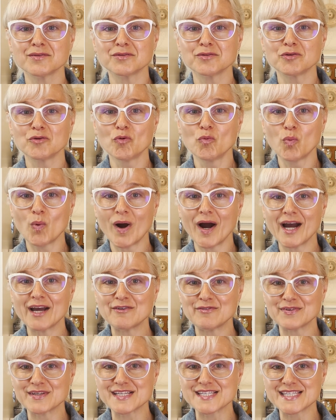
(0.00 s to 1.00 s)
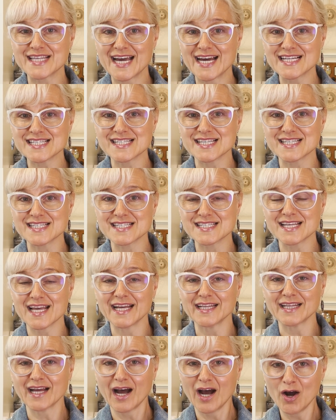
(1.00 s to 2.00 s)
why fixed assets
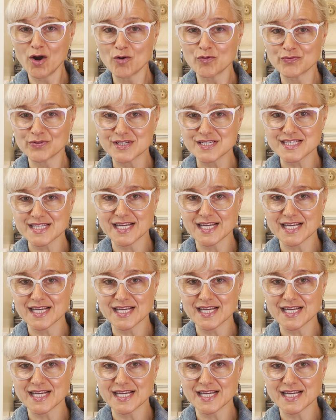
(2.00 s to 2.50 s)
and how fixed